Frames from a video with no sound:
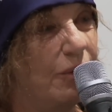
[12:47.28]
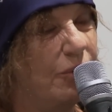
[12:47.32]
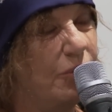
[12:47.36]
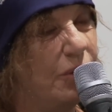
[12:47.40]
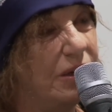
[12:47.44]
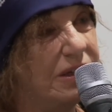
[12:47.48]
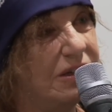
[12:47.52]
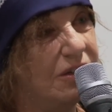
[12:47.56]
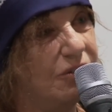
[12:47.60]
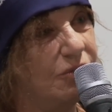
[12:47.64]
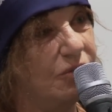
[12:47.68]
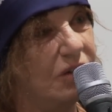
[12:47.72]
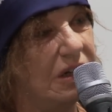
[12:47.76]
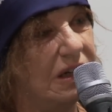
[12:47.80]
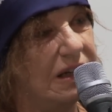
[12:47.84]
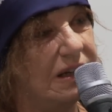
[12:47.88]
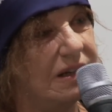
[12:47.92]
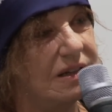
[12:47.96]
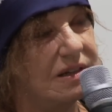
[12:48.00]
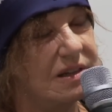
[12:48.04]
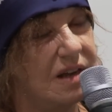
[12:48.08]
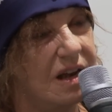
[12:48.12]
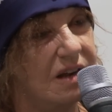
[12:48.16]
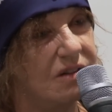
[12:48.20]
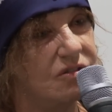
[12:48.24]
we didn't
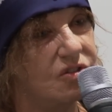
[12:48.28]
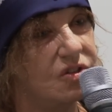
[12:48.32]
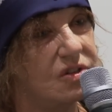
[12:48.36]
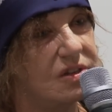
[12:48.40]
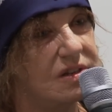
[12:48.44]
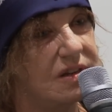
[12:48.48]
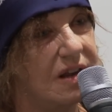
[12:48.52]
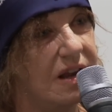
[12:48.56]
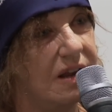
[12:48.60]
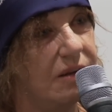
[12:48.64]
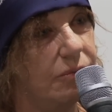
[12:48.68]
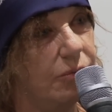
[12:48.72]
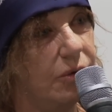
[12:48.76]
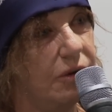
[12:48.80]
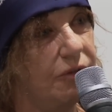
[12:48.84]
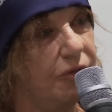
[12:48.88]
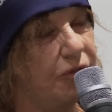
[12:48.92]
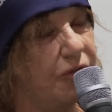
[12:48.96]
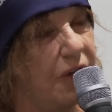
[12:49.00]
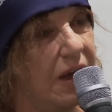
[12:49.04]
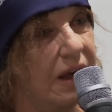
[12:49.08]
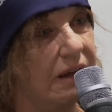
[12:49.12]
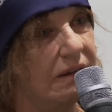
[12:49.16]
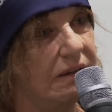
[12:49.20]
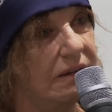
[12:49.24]
really intend to stay, and we
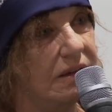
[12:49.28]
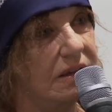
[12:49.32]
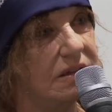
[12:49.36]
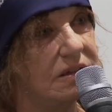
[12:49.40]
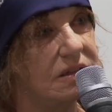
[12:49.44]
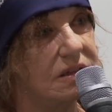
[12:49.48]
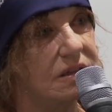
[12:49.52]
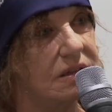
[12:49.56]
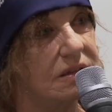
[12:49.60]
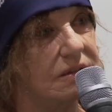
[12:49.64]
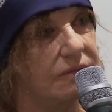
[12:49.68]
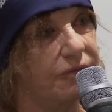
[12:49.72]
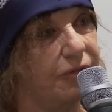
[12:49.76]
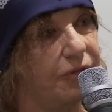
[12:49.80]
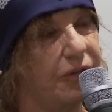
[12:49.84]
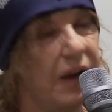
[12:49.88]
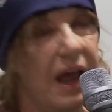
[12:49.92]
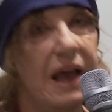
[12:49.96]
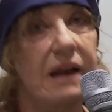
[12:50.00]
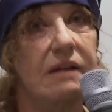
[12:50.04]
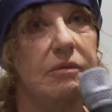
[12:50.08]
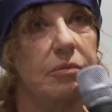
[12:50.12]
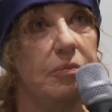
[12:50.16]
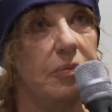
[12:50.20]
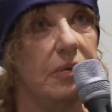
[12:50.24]
found this
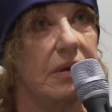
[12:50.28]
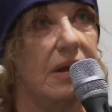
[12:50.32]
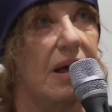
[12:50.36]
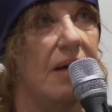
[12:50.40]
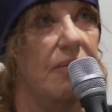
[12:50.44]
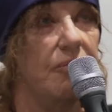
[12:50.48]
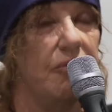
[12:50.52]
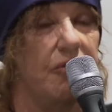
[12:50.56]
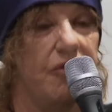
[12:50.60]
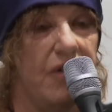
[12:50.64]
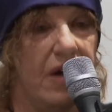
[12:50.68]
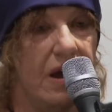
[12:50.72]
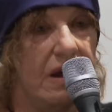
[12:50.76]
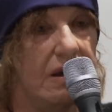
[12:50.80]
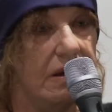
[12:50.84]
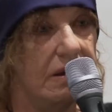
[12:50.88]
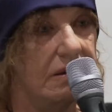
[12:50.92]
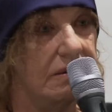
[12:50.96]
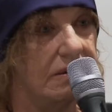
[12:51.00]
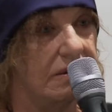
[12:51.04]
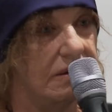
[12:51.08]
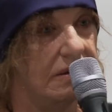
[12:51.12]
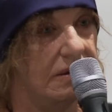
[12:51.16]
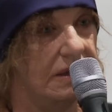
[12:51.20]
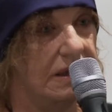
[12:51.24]
flat had become
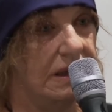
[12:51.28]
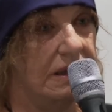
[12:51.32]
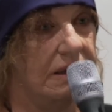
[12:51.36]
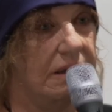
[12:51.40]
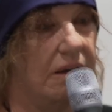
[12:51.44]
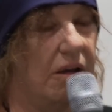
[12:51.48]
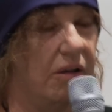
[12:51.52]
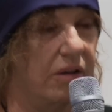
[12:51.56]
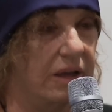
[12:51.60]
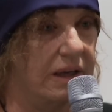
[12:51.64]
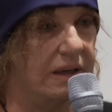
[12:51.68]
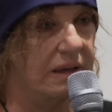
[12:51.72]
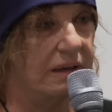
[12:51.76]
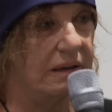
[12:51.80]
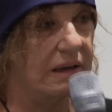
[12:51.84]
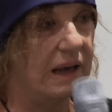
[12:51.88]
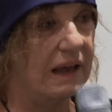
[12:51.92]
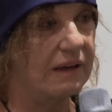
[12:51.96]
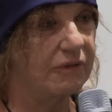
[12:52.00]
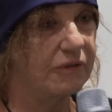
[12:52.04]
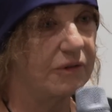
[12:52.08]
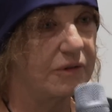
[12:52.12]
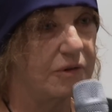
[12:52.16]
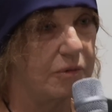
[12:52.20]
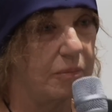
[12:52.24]
vacant in
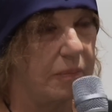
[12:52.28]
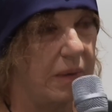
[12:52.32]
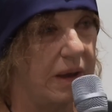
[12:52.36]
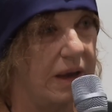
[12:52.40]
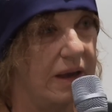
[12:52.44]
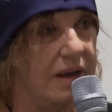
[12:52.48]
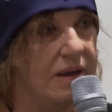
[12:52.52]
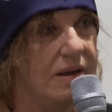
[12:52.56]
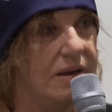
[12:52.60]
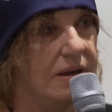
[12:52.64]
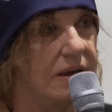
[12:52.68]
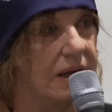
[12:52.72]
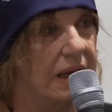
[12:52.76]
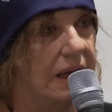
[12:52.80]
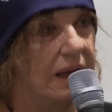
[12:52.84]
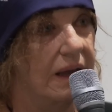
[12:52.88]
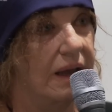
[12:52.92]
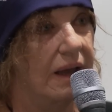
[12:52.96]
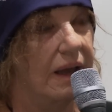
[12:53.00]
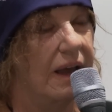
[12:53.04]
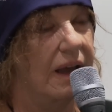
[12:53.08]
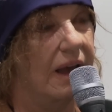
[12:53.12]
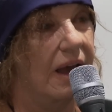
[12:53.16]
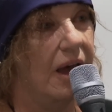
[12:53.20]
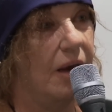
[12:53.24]
Lavender Bay,
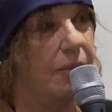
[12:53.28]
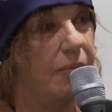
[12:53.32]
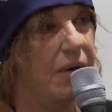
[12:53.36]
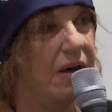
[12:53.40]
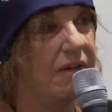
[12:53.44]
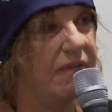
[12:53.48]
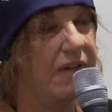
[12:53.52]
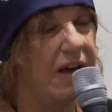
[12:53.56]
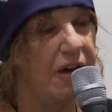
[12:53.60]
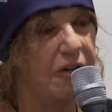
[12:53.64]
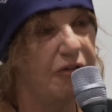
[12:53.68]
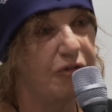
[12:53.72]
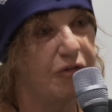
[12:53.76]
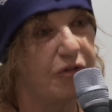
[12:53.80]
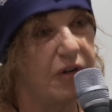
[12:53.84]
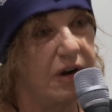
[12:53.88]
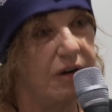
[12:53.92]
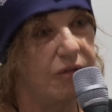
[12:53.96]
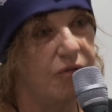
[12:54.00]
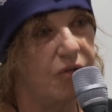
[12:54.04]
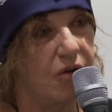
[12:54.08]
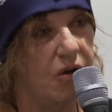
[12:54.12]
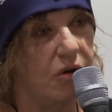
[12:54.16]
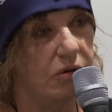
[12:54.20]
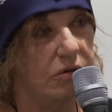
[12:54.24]
above our
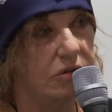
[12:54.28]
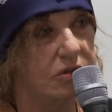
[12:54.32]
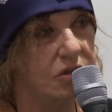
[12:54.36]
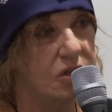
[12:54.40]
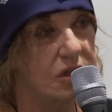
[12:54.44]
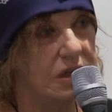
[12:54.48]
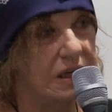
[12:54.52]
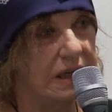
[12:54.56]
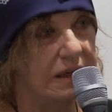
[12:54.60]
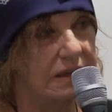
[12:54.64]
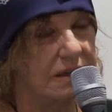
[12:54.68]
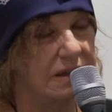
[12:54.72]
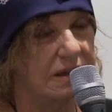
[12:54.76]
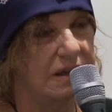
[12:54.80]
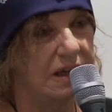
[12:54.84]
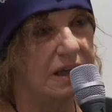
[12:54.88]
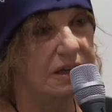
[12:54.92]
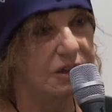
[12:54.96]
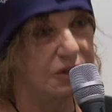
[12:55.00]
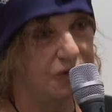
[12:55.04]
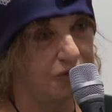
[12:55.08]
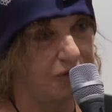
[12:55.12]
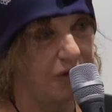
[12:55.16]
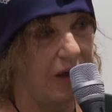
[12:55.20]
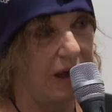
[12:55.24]
friend Roland Schlicht and
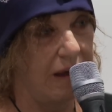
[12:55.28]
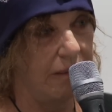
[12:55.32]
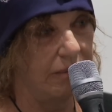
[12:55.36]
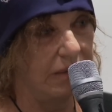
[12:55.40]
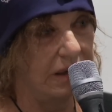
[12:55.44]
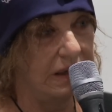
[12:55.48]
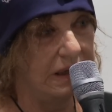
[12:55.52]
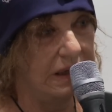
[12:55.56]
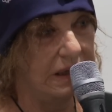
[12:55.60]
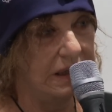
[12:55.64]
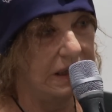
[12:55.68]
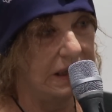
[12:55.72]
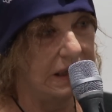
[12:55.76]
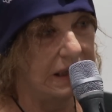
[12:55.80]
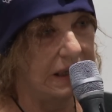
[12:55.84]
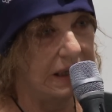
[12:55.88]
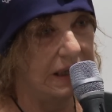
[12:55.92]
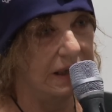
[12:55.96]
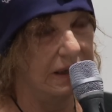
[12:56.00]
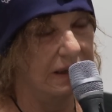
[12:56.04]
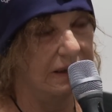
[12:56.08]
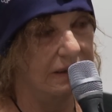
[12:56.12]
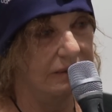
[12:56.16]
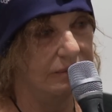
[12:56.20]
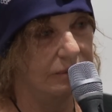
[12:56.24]
his family.
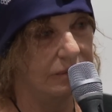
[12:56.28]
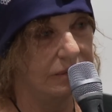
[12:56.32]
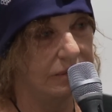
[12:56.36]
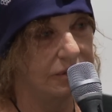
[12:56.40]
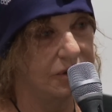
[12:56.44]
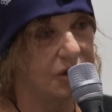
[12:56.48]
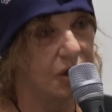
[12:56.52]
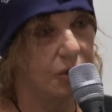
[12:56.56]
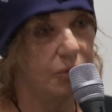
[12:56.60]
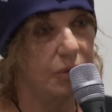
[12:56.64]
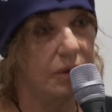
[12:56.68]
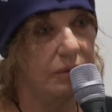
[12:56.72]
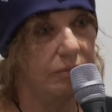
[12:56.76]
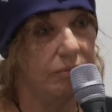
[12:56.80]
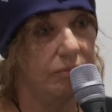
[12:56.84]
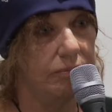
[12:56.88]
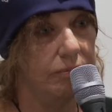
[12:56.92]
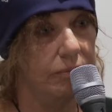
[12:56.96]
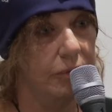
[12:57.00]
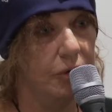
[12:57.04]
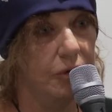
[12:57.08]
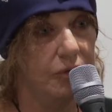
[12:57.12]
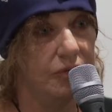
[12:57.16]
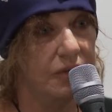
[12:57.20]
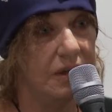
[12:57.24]
So we
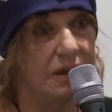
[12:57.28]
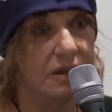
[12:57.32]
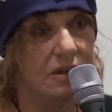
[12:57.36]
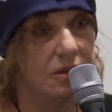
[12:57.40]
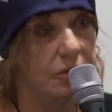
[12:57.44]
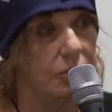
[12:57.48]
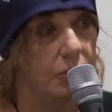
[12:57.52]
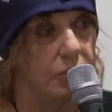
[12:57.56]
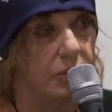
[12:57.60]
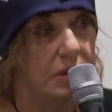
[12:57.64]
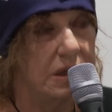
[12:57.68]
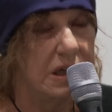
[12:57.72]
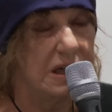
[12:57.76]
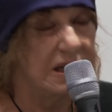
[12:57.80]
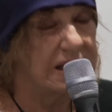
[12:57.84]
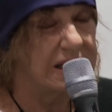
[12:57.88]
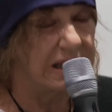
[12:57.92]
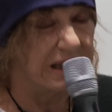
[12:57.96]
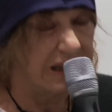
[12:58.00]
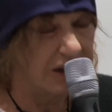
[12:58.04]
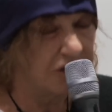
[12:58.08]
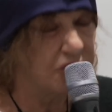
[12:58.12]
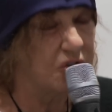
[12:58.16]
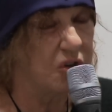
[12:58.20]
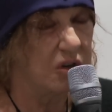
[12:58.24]
moved into it, we just
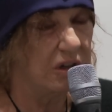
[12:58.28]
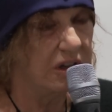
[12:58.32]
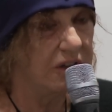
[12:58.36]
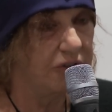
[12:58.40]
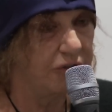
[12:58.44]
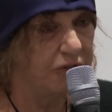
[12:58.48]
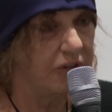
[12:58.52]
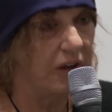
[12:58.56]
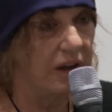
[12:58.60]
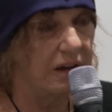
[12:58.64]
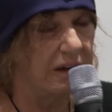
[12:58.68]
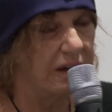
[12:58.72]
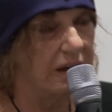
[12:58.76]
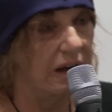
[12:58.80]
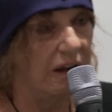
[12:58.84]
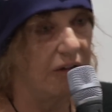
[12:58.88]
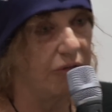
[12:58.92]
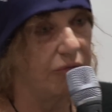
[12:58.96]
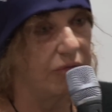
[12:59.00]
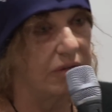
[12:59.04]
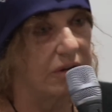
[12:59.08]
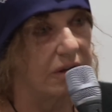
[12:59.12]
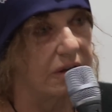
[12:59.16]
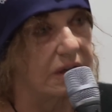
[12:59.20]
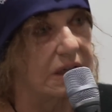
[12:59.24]
literally fell in
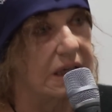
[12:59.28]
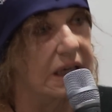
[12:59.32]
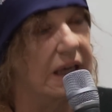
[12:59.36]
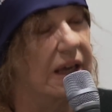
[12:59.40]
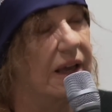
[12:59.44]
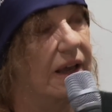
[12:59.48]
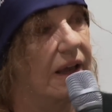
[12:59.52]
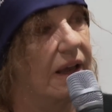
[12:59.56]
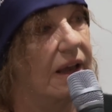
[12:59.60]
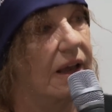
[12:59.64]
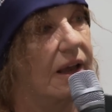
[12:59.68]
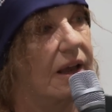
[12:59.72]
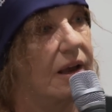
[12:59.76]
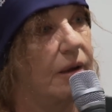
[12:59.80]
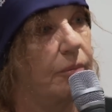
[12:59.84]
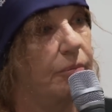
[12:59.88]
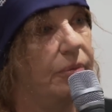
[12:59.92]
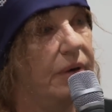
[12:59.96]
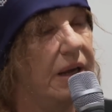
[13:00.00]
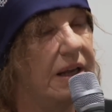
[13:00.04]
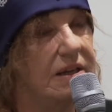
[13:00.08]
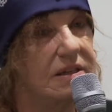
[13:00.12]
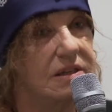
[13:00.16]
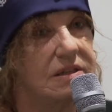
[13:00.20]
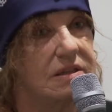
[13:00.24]
love with it.
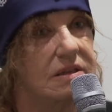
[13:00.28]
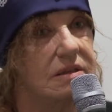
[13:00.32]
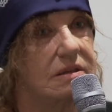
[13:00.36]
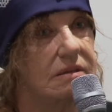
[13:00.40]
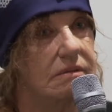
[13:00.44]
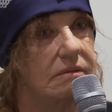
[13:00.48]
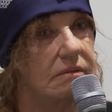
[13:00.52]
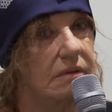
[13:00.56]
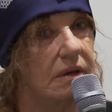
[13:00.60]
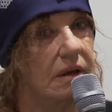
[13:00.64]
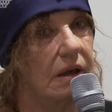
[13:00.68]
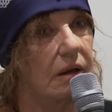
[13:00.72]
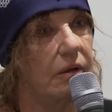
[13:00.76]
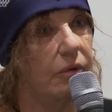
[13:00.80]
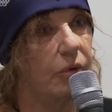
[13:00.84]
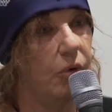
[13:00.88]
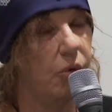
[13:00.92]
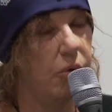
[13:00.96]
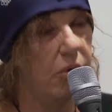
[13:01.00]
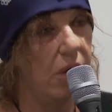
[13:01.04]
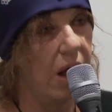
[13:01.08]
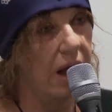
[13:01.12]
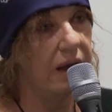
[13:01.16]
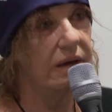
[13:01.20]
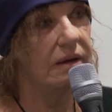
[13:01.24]
Plus, a
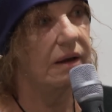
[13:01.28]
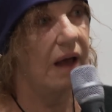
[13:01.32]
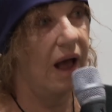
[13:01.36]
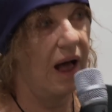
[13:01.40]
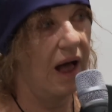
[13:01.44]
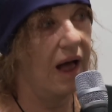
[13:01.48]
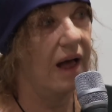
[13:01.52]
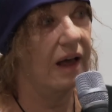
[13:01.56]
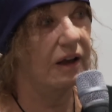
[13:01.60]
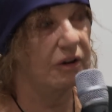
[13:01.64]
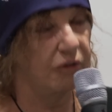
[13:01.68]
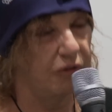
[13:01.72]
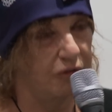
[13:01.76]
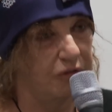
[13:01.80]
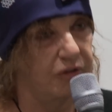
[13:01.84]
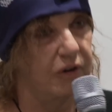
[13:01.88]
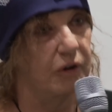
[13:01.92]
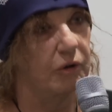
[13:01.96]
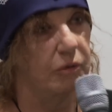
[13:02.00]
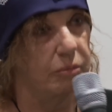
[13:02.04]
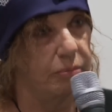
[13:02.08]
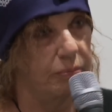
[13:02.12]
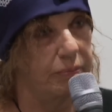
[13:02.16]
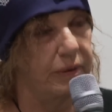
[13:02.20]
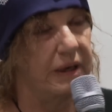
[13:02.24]
quite
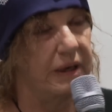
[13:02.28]
heartfelt